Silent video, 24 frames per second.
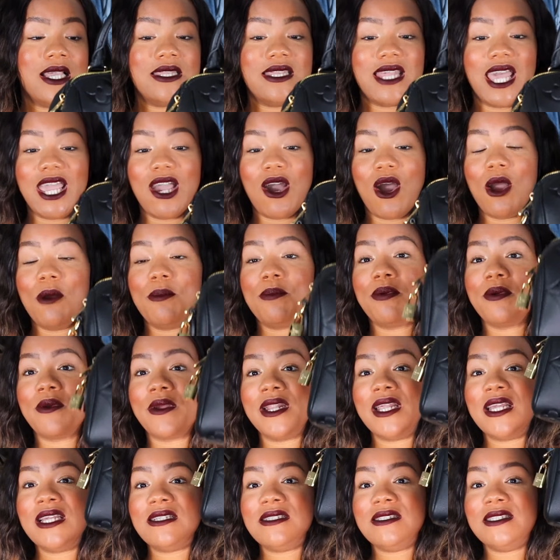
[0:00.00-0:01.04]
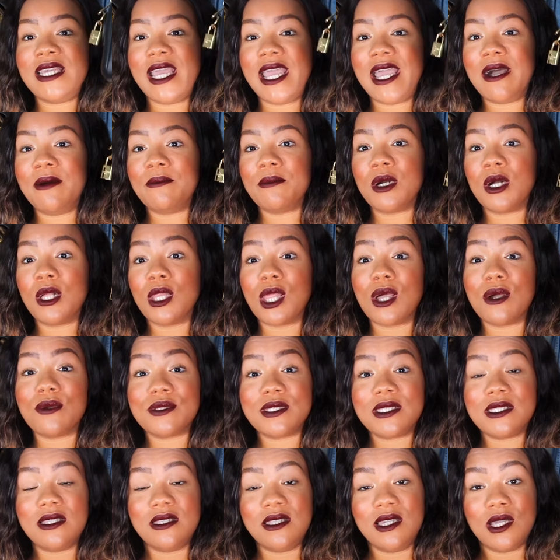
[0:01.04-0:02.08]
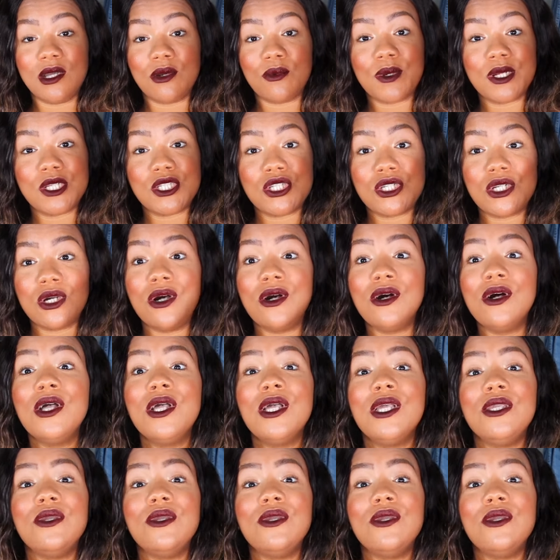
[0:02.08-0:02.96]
they are pretty damn close to the original.